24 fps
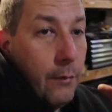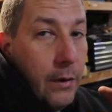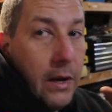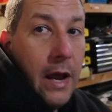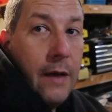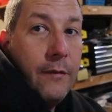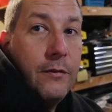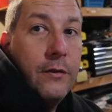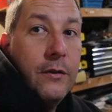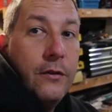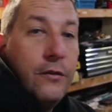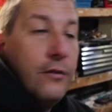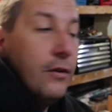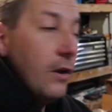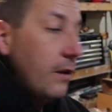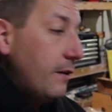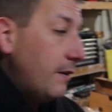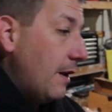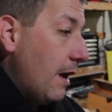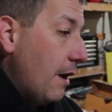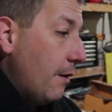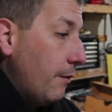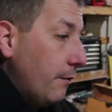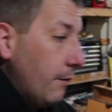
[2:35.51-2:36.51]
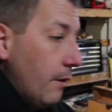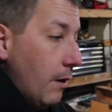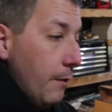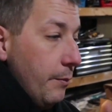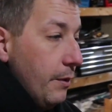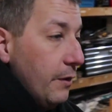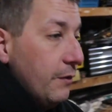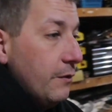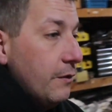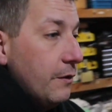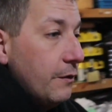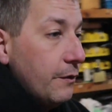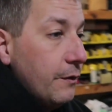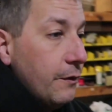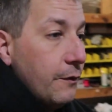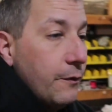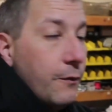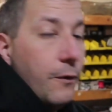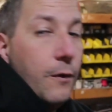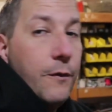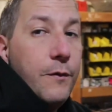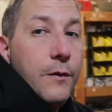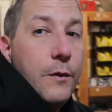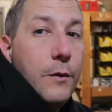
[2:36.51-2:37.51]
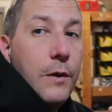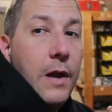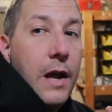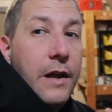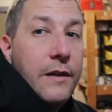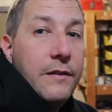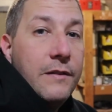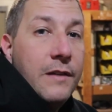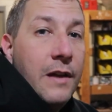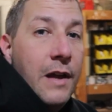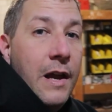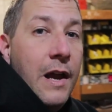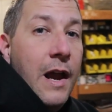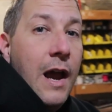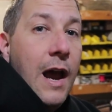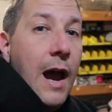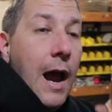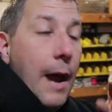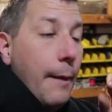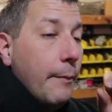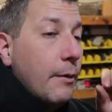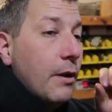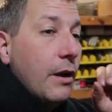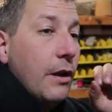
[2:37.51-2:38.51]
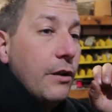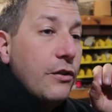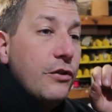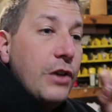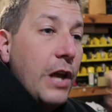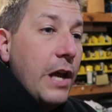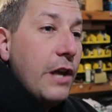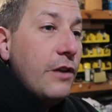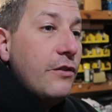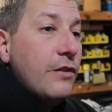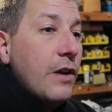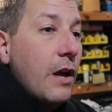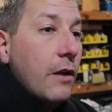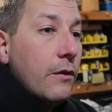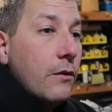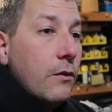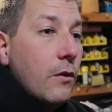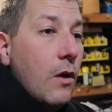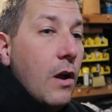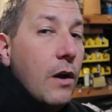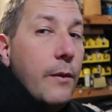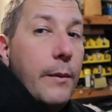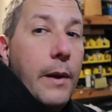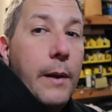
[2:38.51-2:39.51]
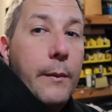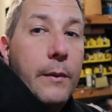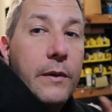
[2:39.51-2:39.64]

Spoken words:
we have to shut down our businesses for a few days, I'm going to change out the laundromat.